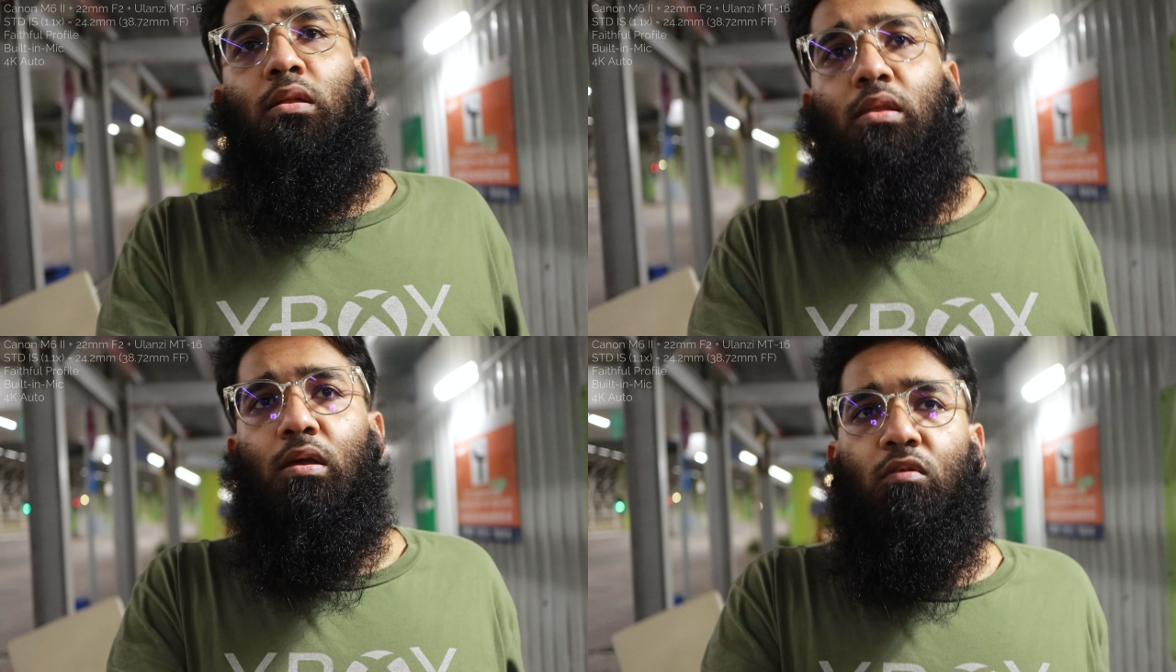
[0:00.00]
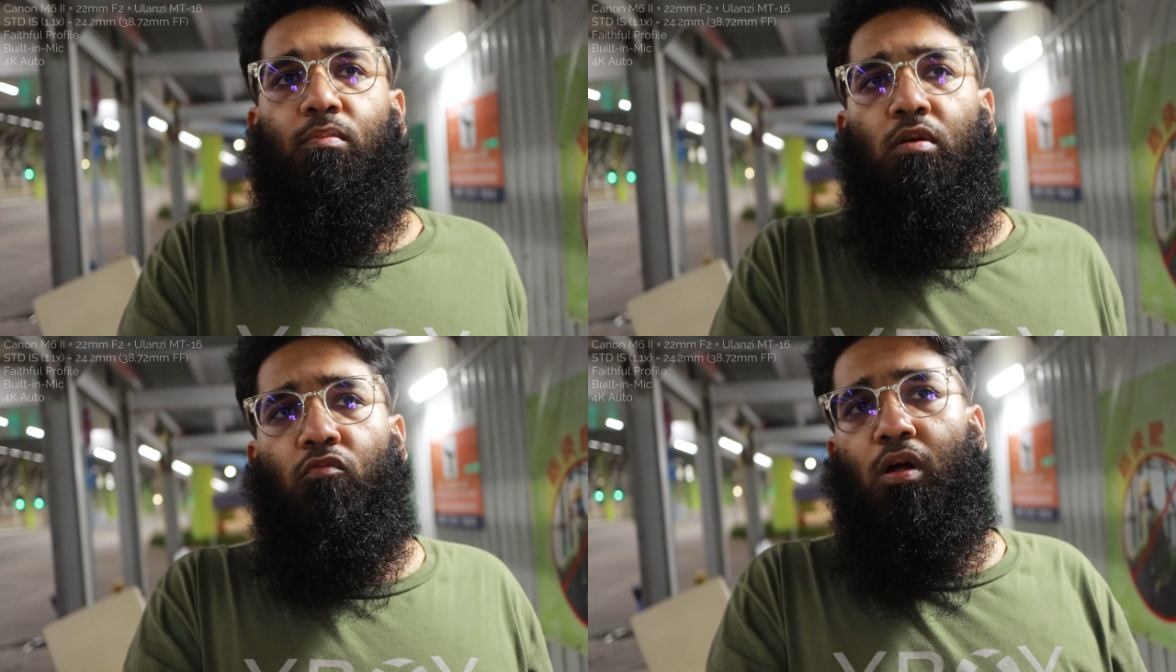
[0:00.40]
There will
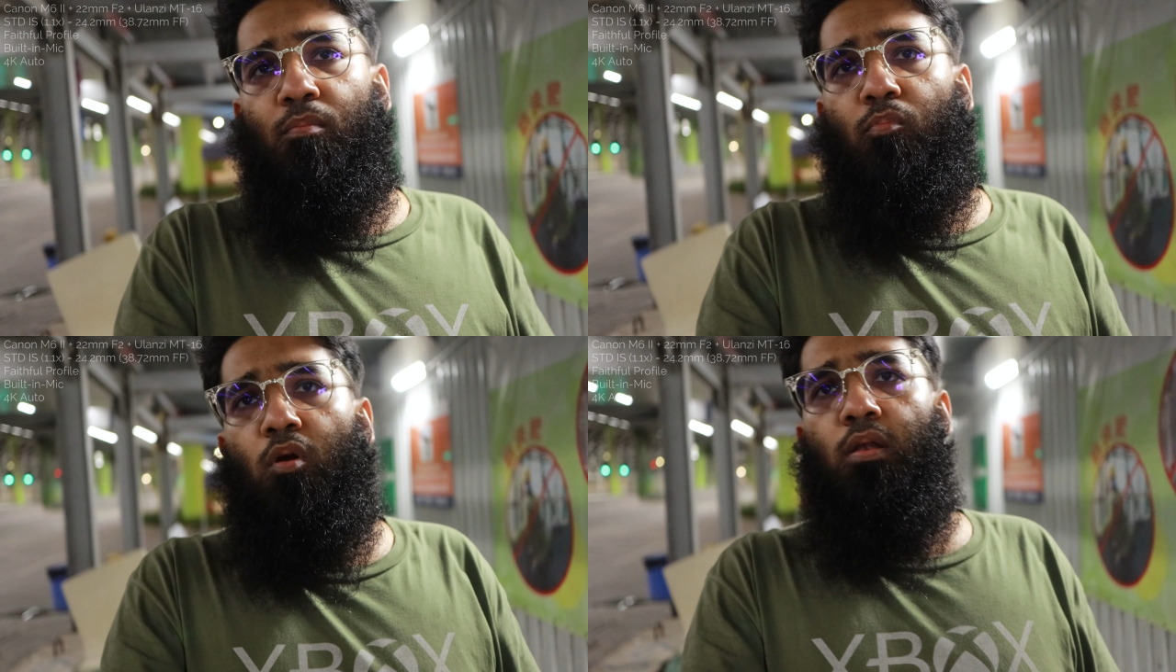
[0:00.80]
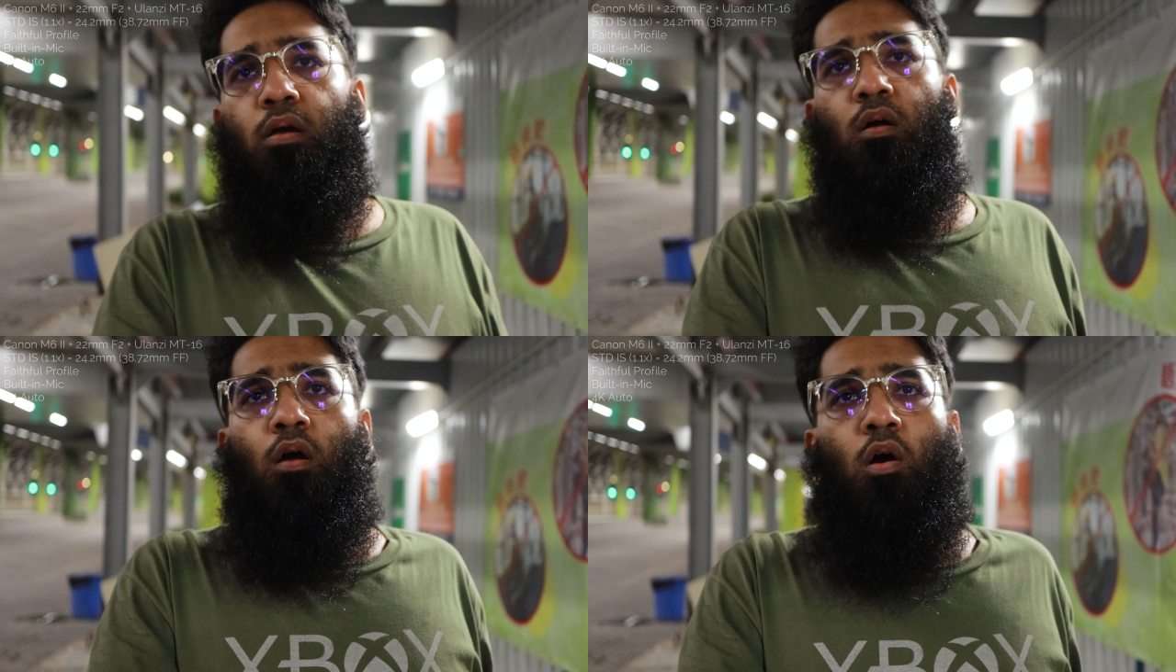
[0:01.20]
be
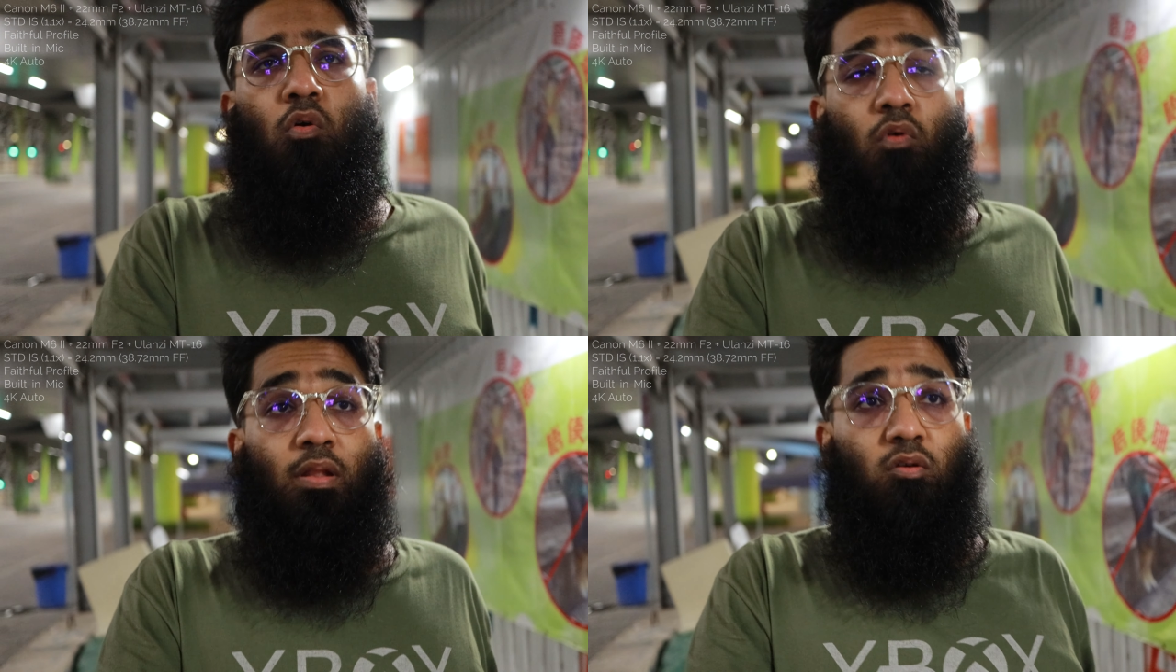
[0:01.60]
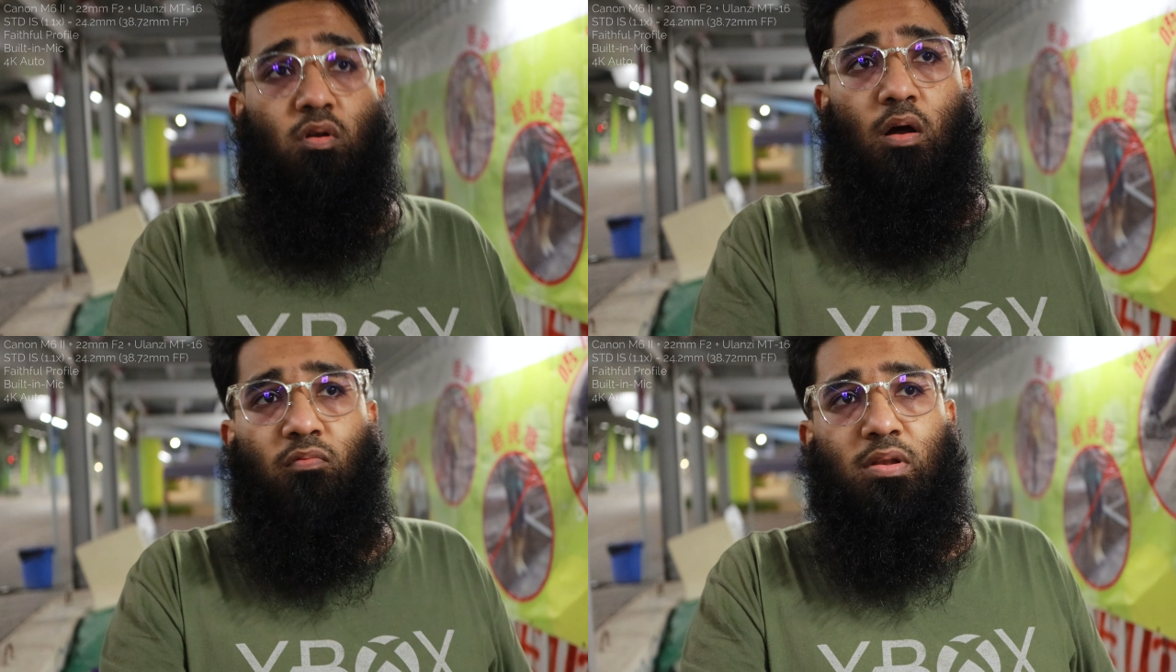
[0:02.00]
1.1
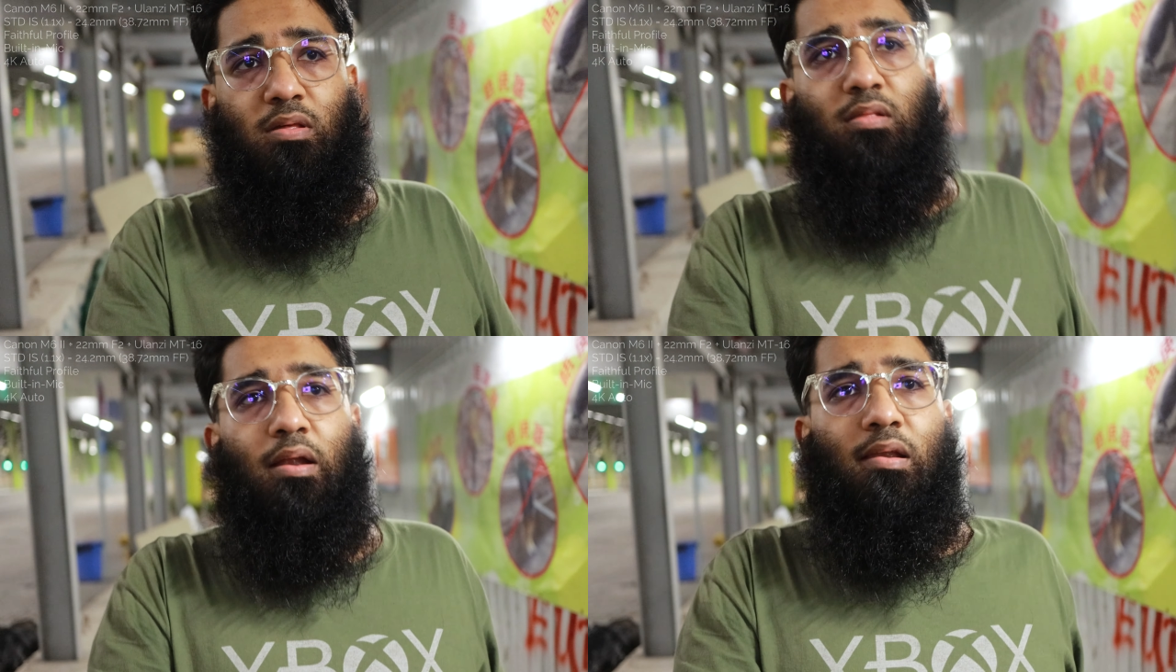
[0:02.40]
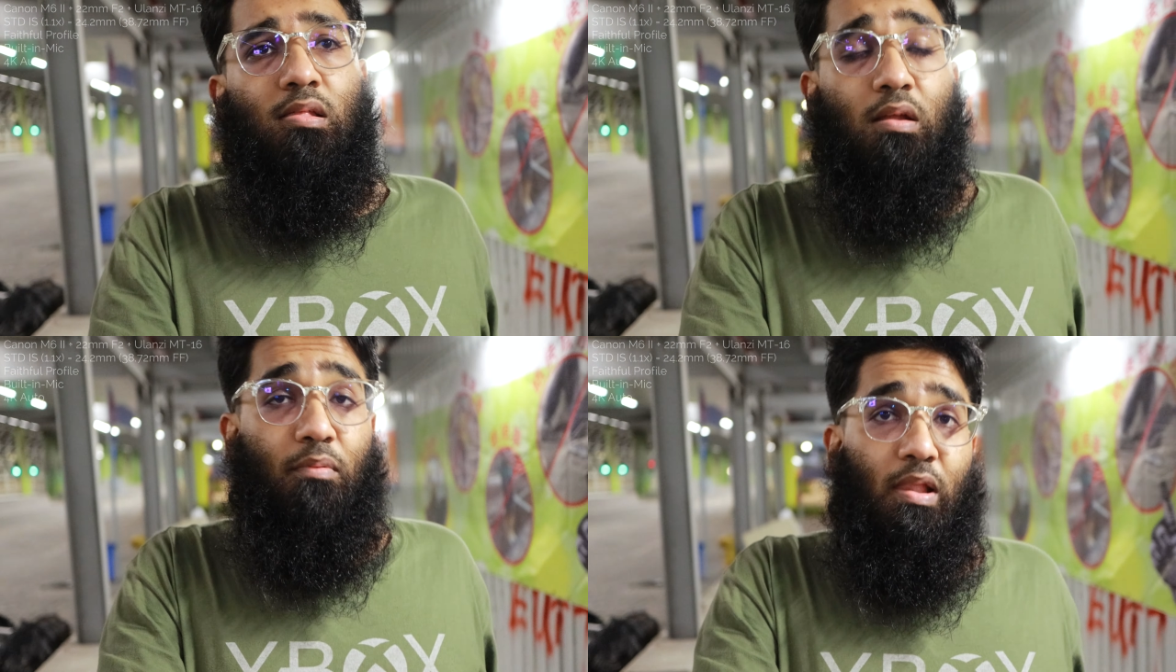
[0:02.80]
crop with the standard
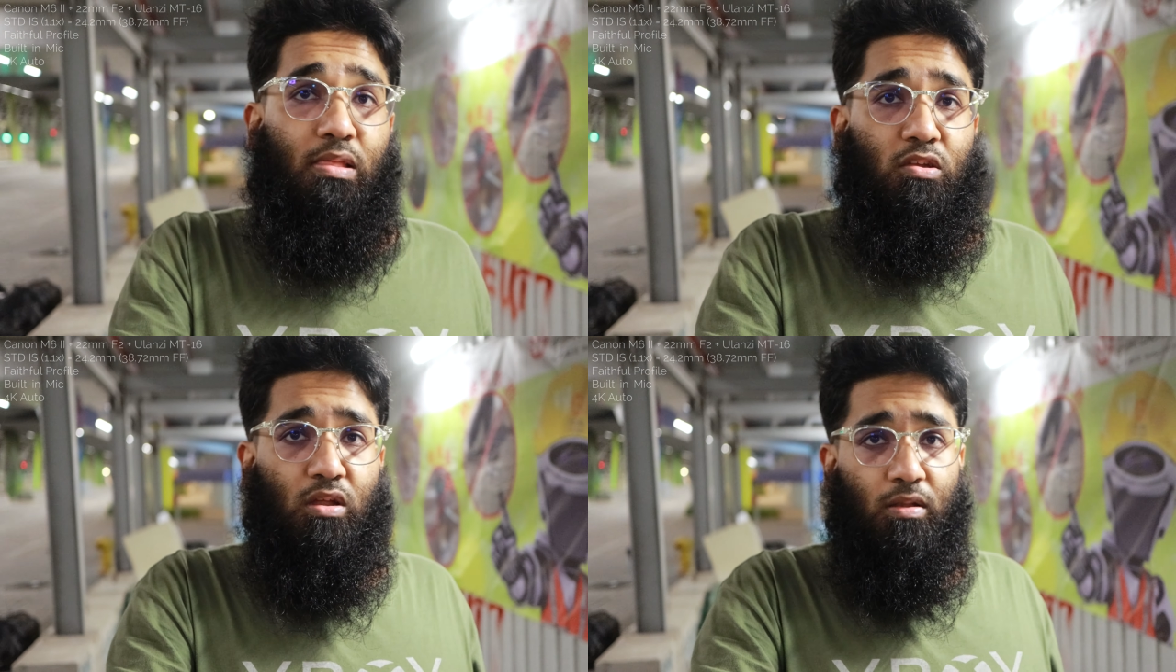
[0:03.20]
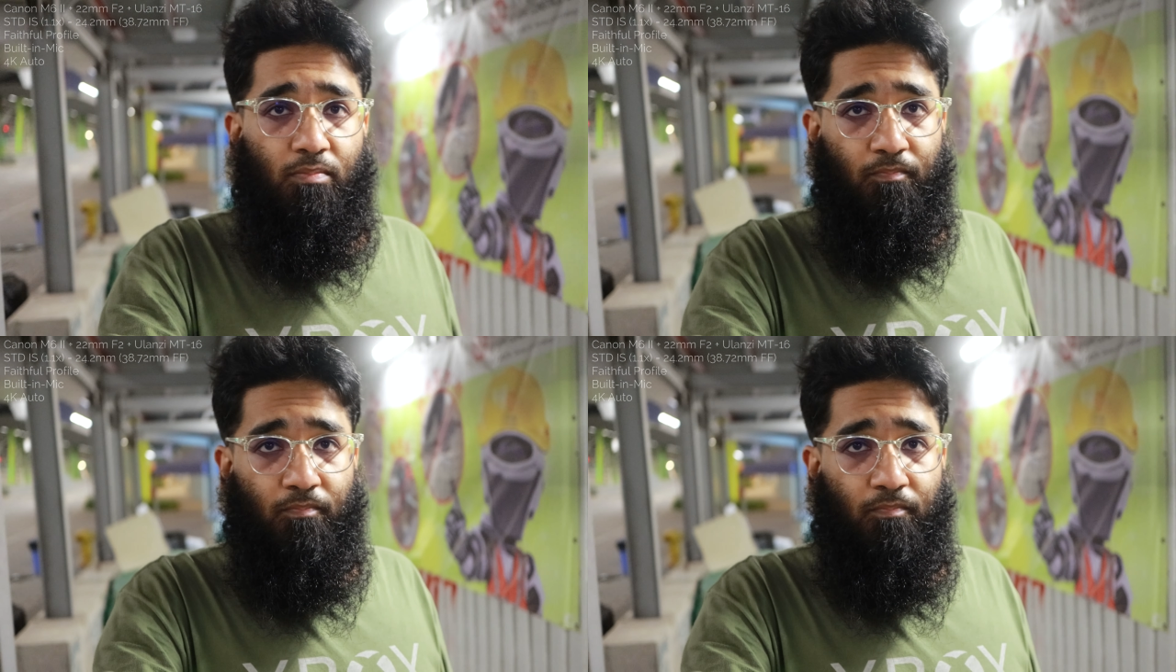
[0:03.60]
stabilization.